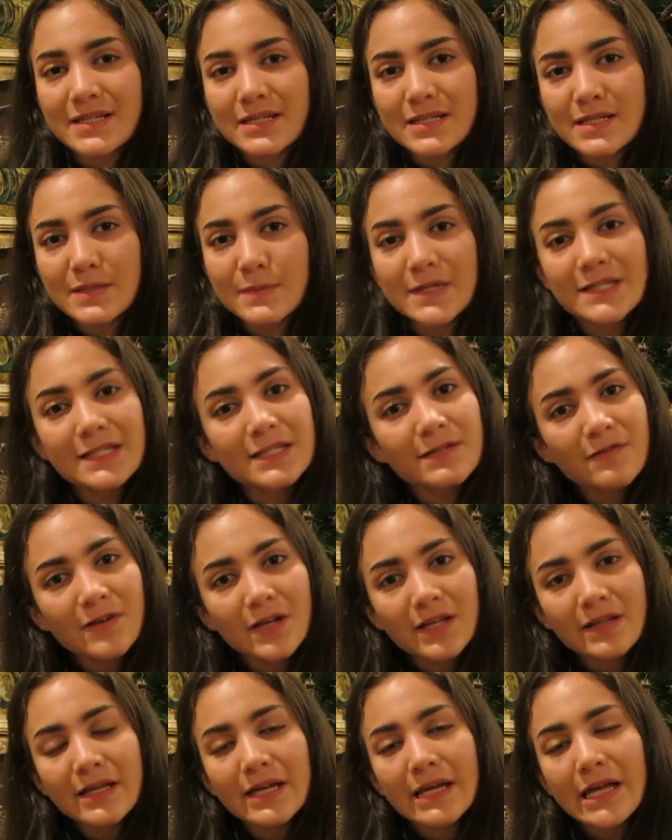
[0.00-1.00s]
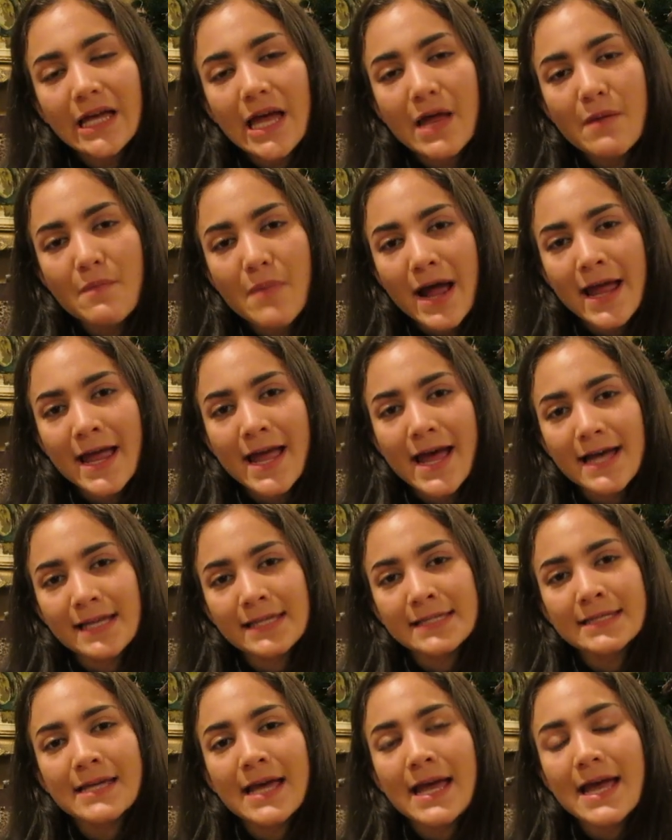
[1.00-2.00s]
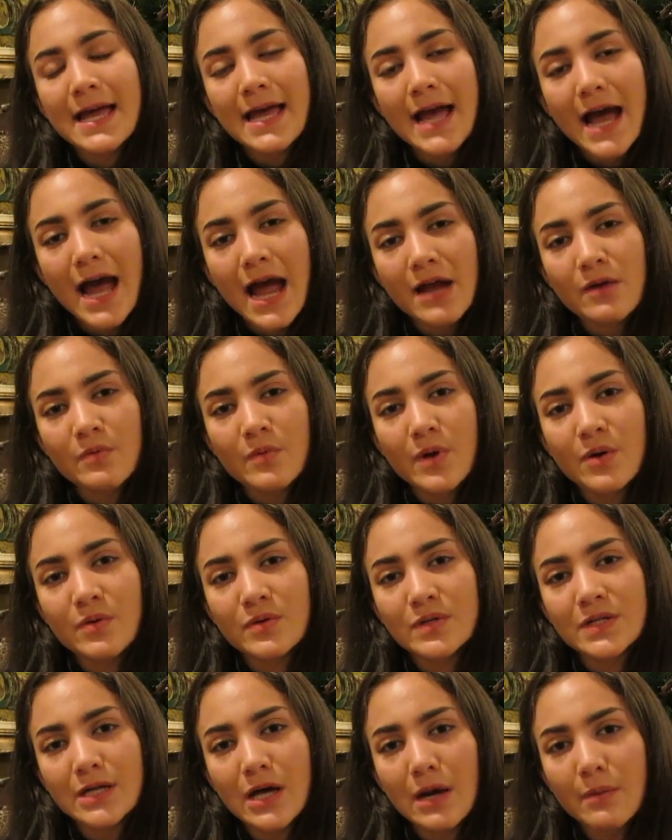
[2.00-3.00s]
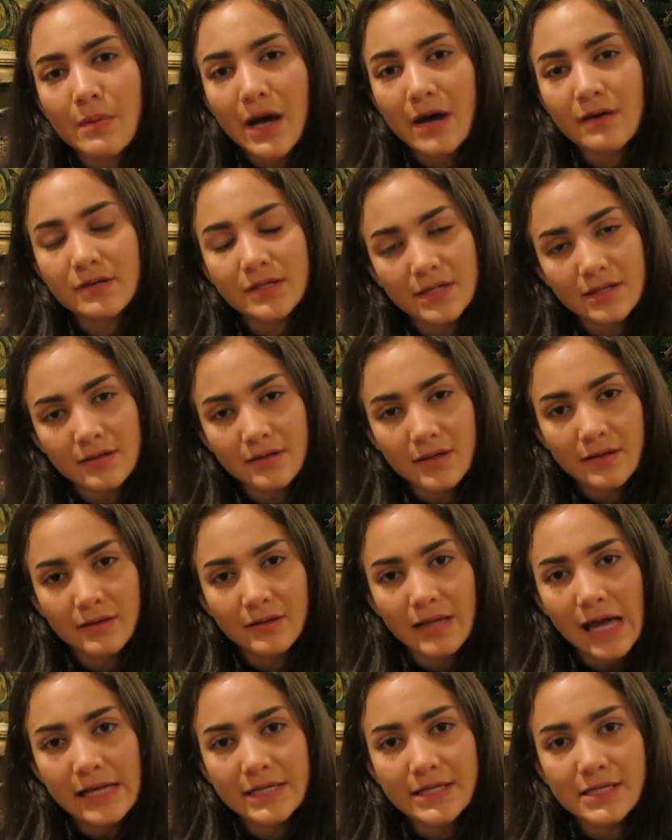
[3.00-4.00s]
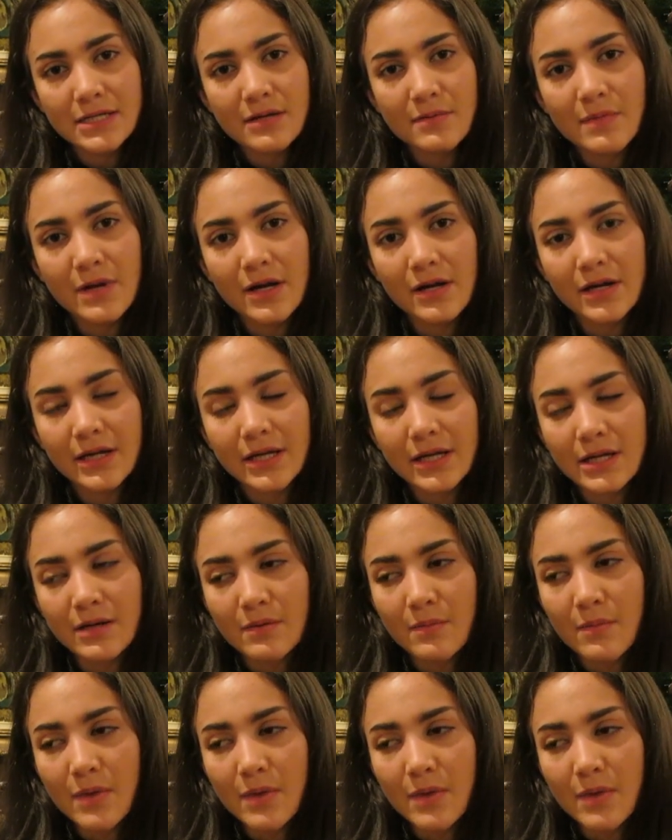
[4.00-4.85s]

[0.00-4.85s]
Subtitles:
specifically in my essay I wrote about the Latin American